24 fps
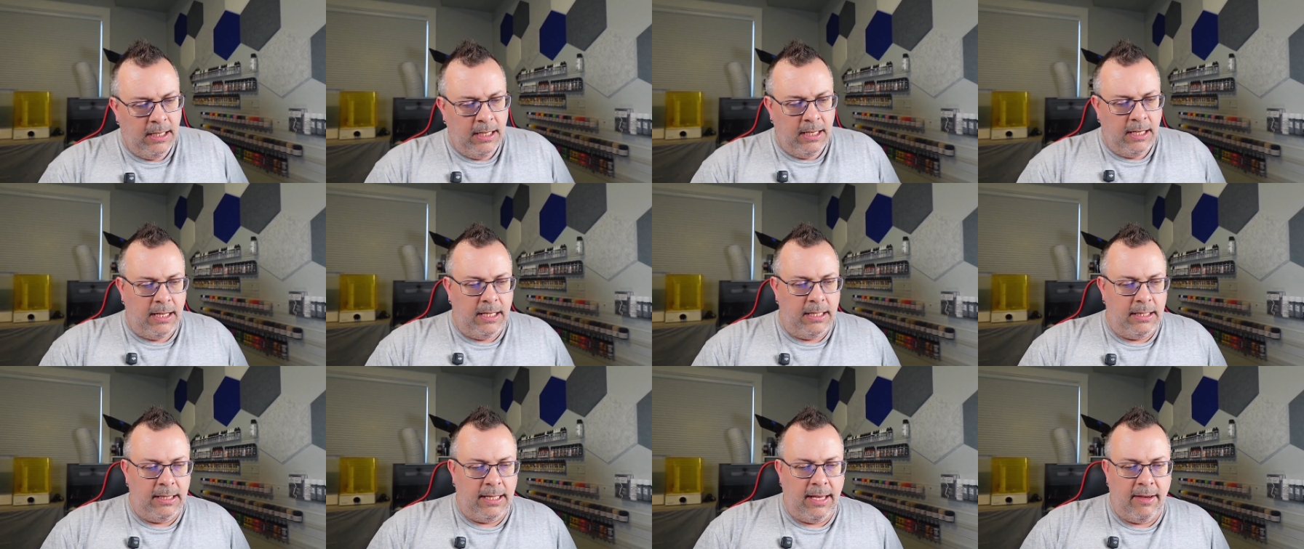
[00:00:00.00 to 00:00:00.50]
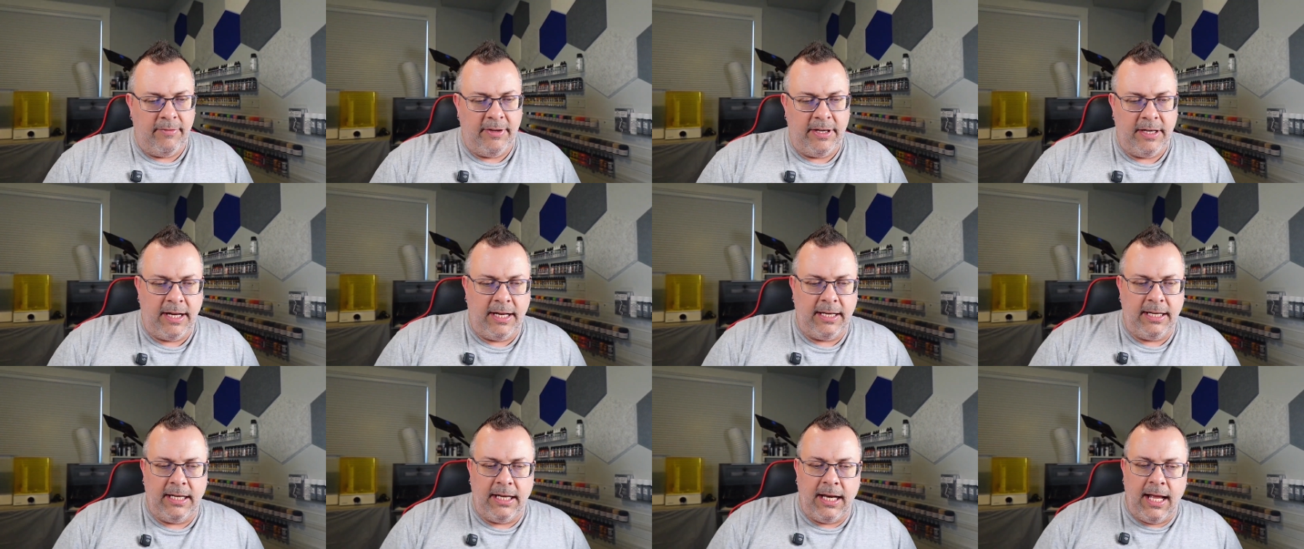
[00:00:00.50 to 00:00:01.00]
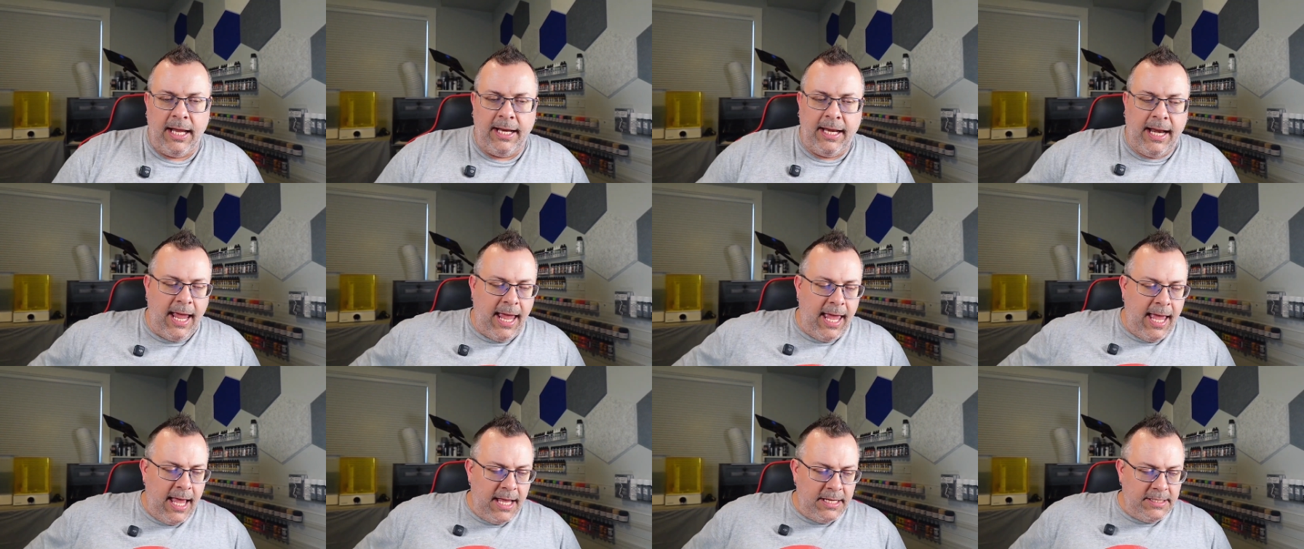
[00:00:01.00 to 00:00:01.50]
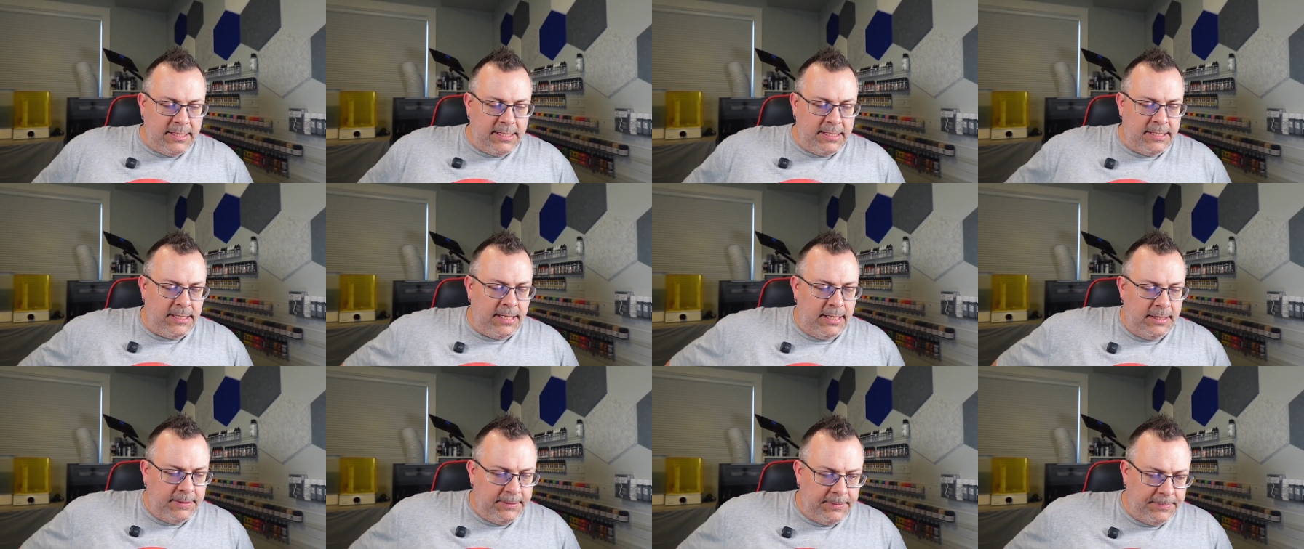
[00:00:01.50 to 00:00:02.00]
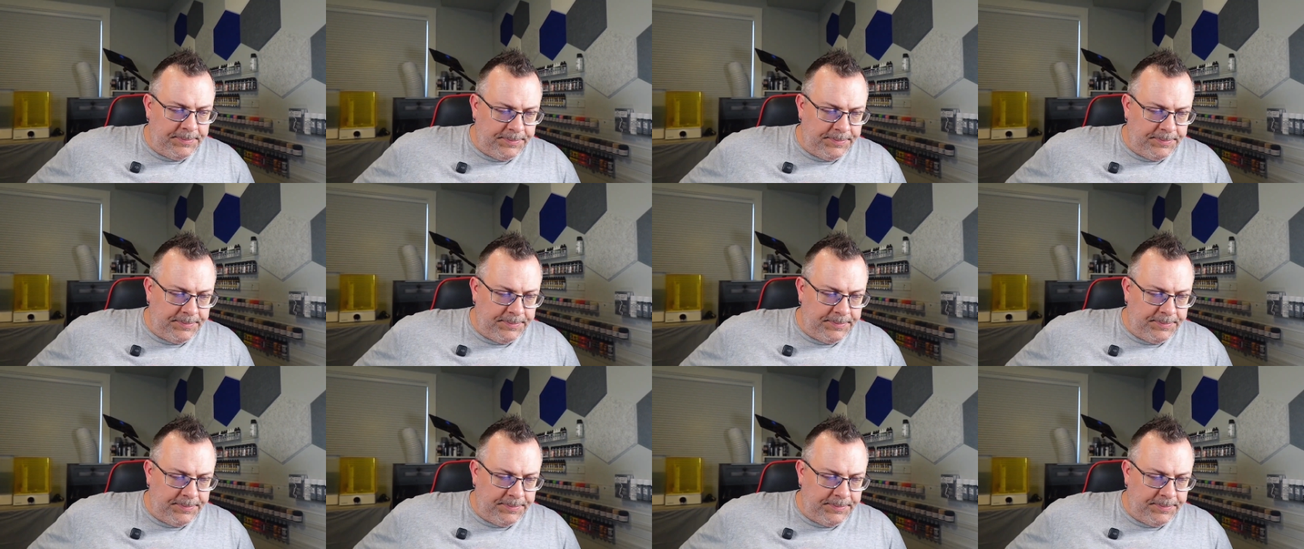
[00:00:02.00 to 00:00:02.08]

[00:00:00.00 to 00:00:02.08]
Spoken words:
1199S.